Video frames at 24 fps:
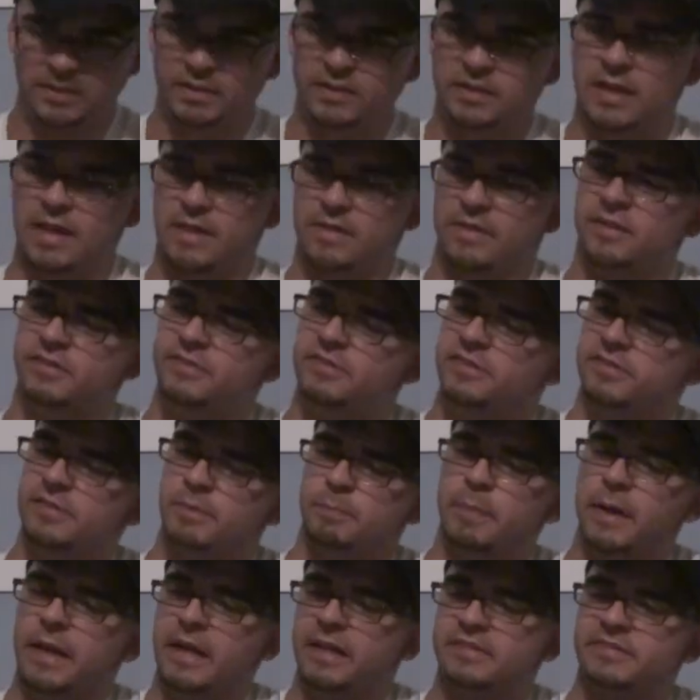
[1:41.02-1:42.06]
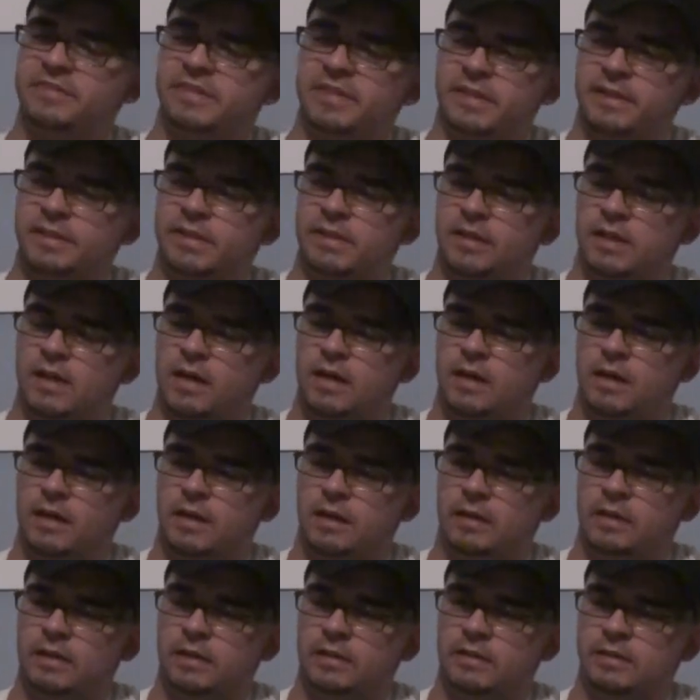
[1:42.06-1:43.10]
Yeah, this is the basic.
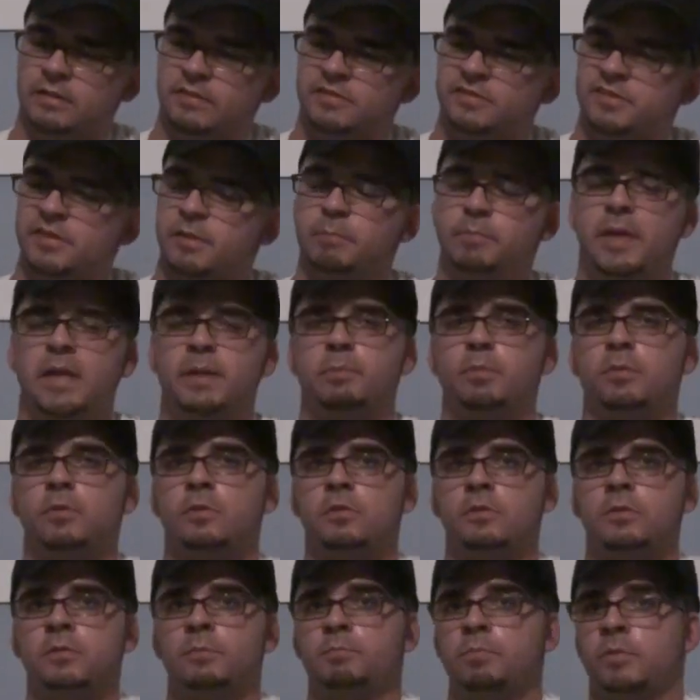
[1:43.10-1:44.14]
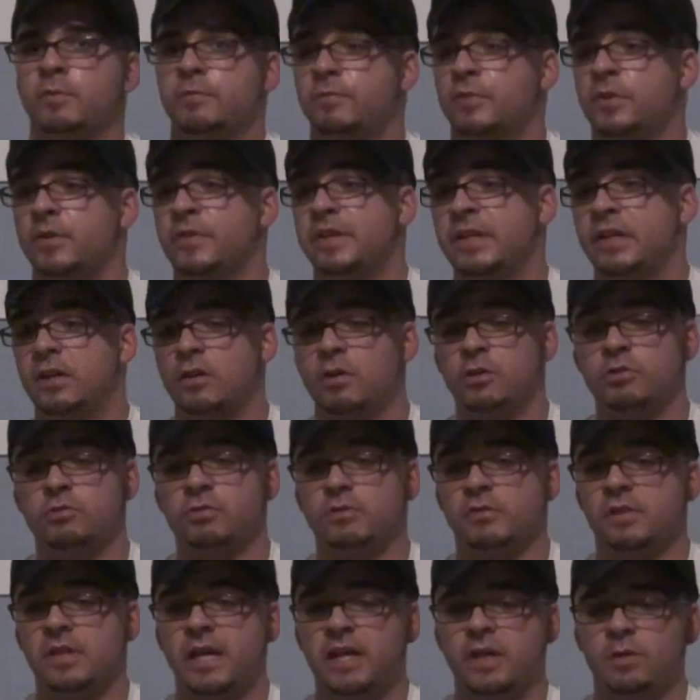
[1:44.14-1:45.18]
Some people prefer the
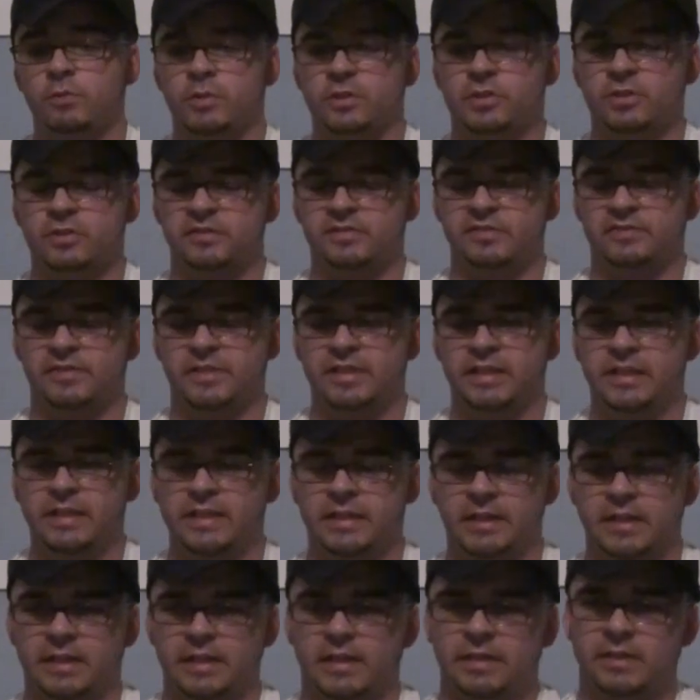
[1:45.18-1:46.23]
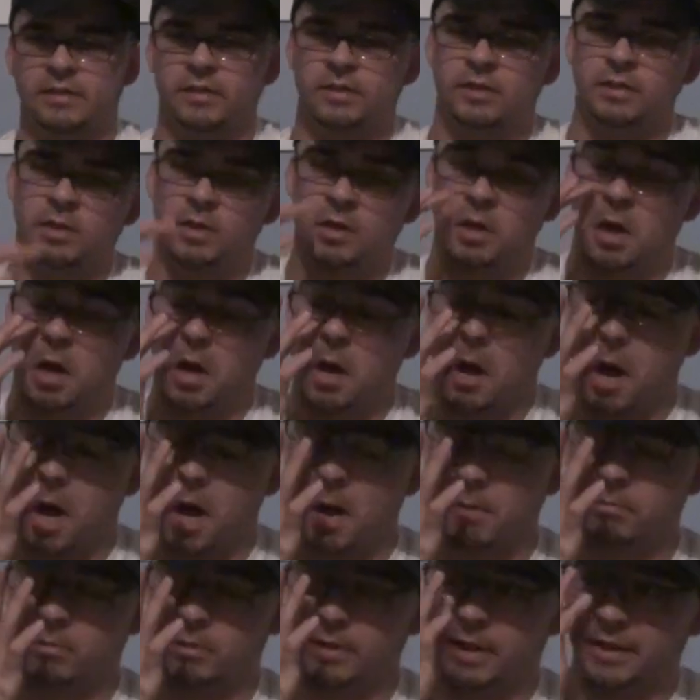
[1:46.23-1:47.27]
ultralight, which is the
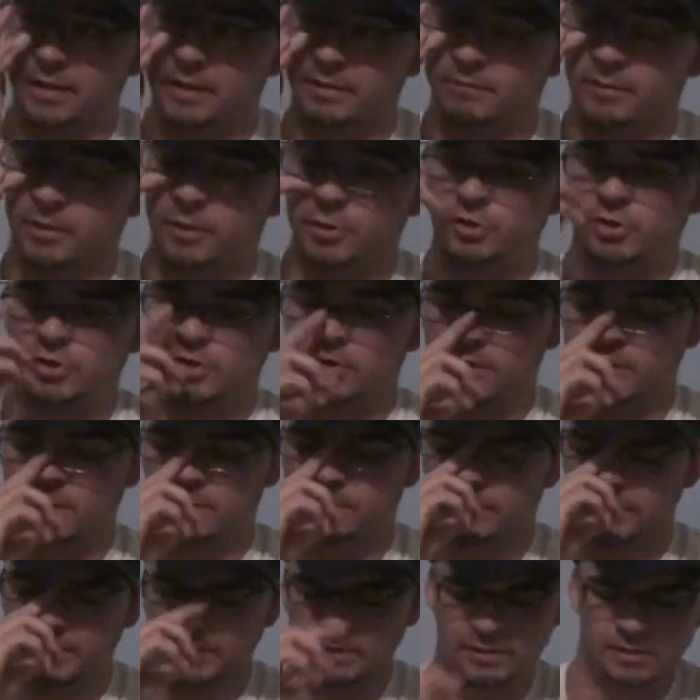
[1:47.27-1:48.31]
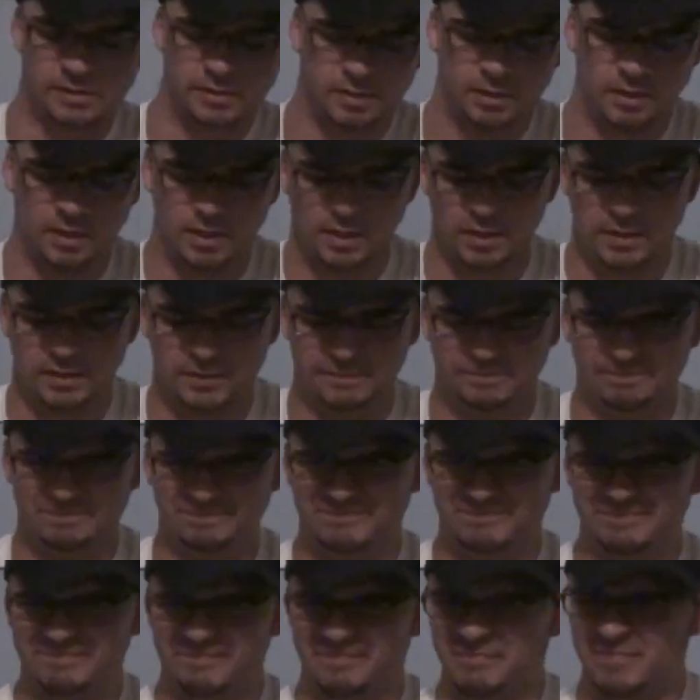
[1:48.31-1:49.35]
upgraded version of it.
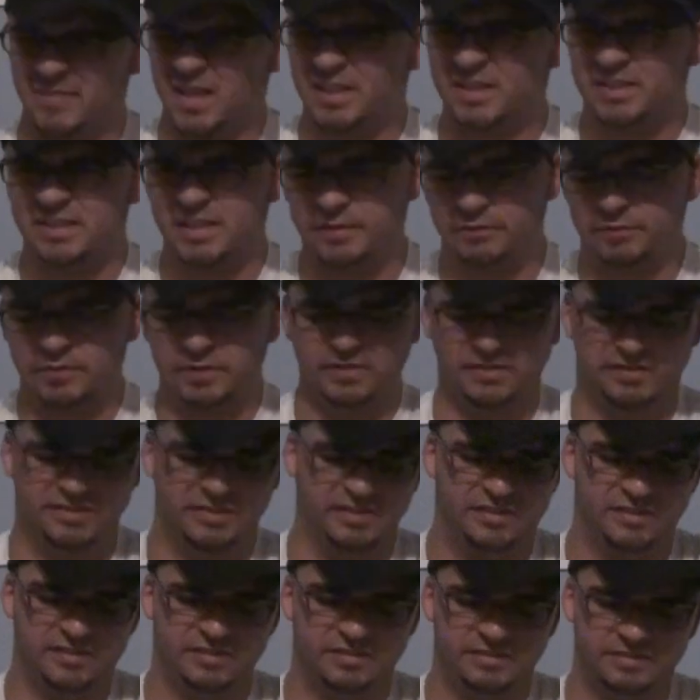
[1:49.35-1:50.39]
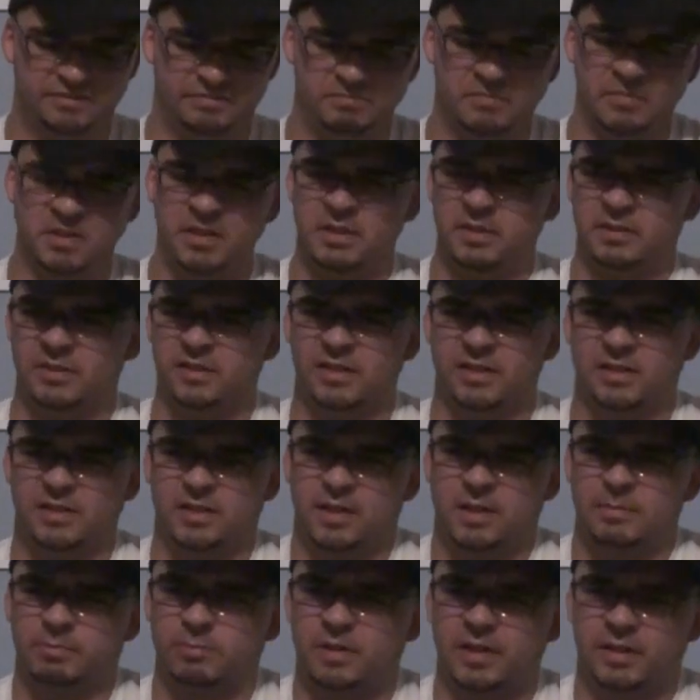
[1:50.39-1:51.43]
Differences: the
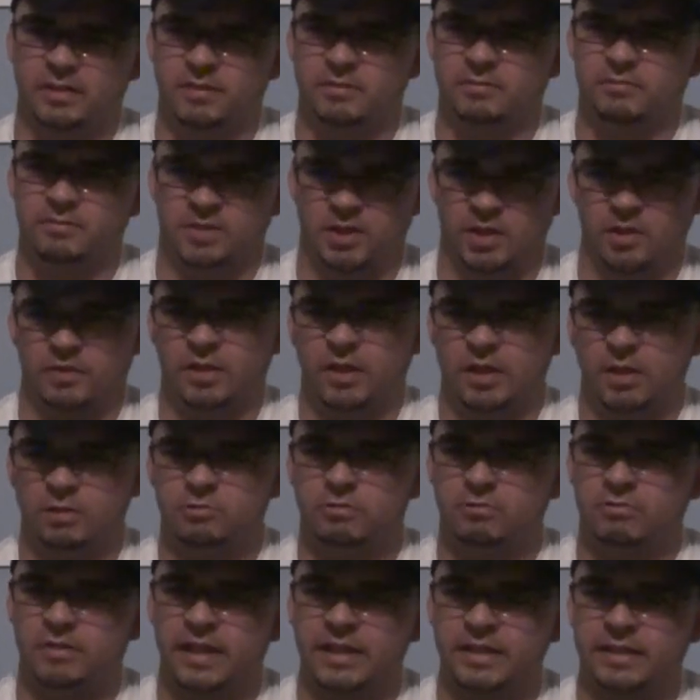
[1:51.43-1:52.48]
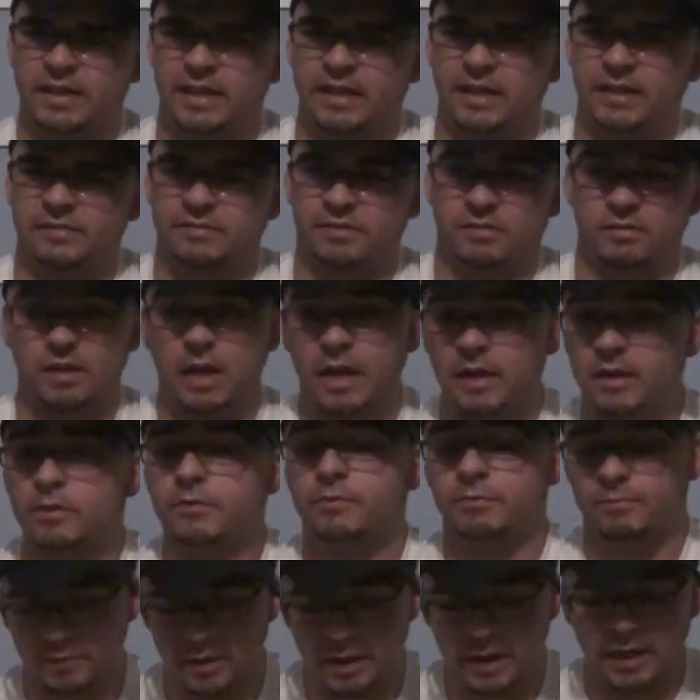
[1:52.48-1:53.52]
upgraded, the ultralight has a lighter
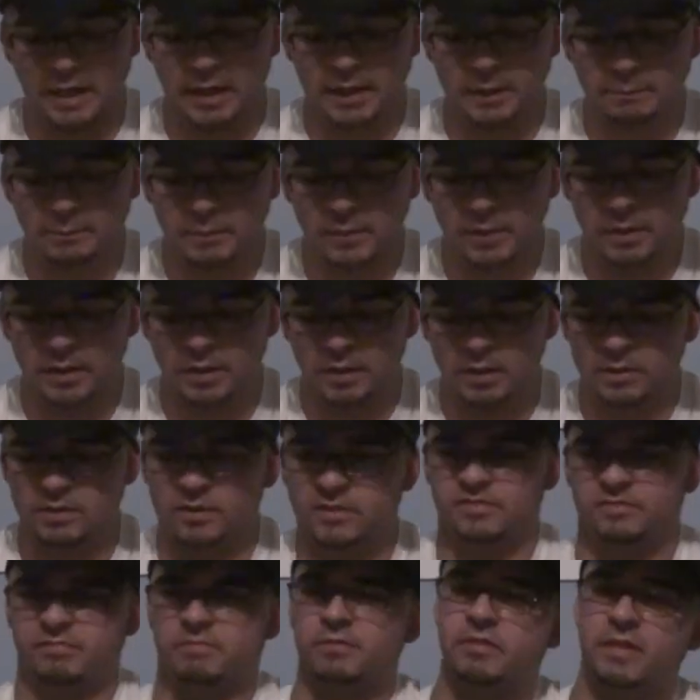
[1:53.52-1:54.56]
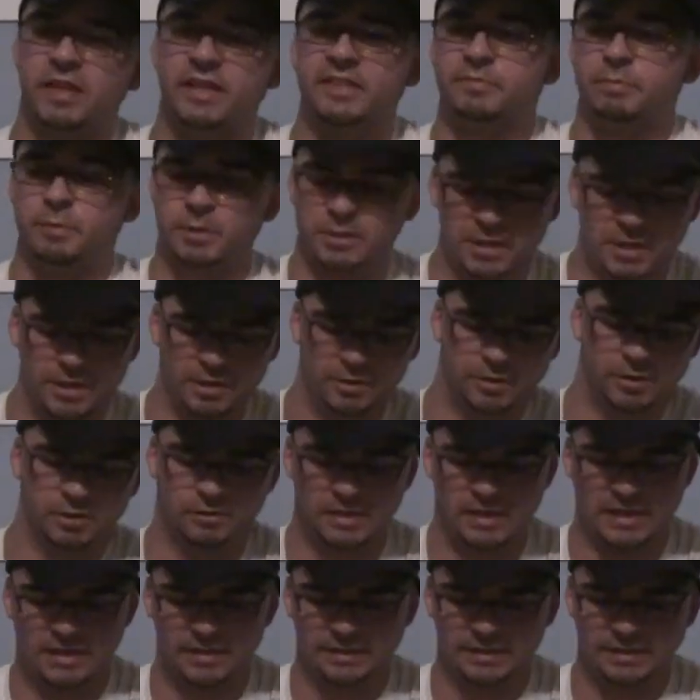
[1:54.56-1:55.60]
frame. There's less material
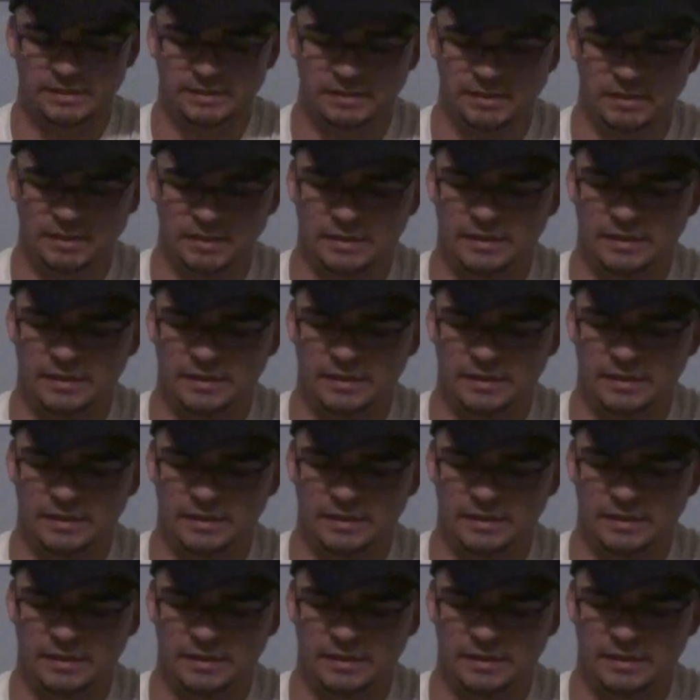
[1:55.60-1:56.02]
on it.